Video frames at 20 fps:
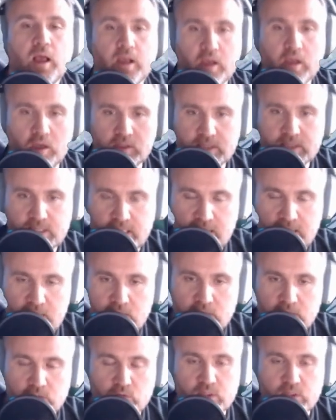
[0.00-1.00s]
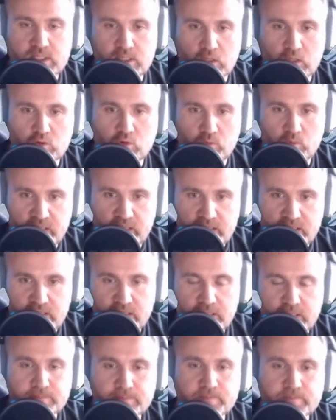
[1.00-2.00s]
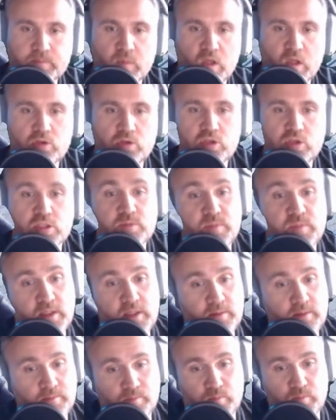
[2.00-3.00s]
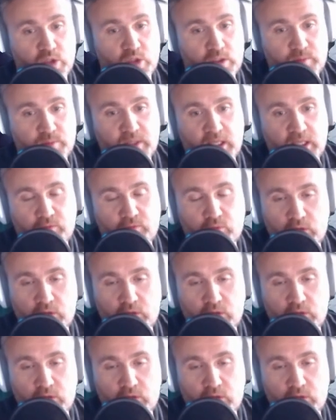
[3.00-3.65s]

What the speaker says: cancel, so it's not completing. Just be careful